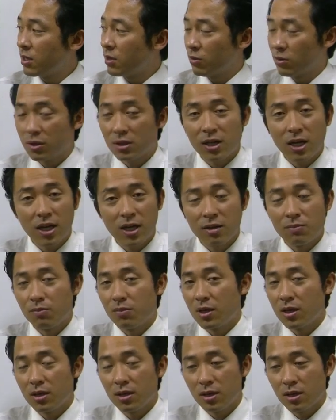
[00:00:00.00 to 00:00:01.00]
staying
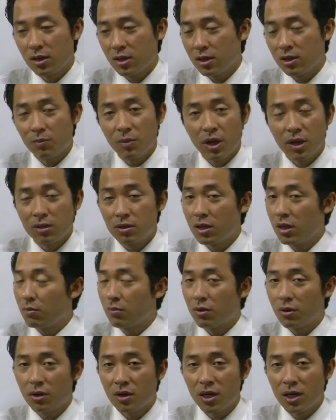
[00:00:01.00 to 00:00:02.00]
in Japan
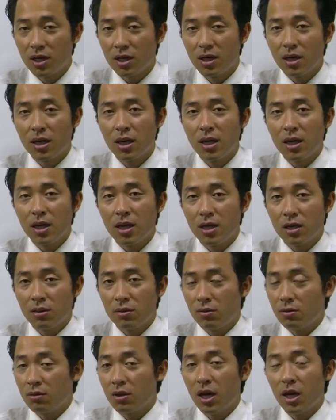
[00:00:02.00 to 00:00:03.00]
temporarily, you
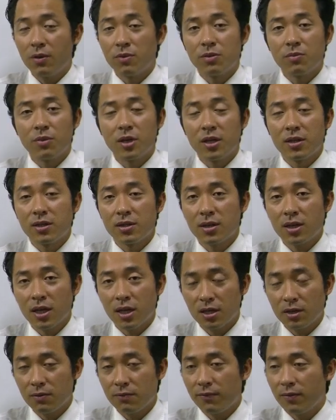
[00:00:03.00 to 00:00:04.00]
don't have to pay the
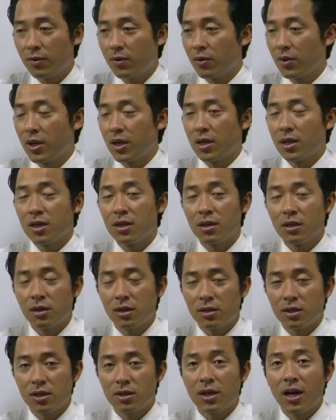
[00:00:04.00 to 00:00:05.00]
tax for the
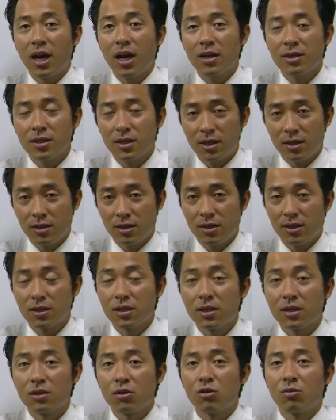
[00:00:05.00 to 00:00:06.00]
inherited asset
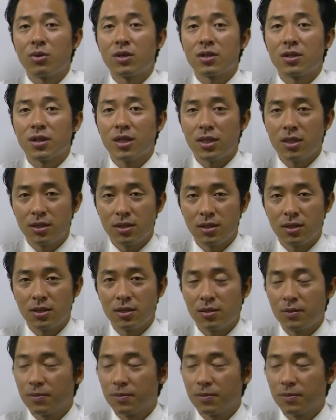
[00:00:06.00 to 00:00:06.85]
in overseas.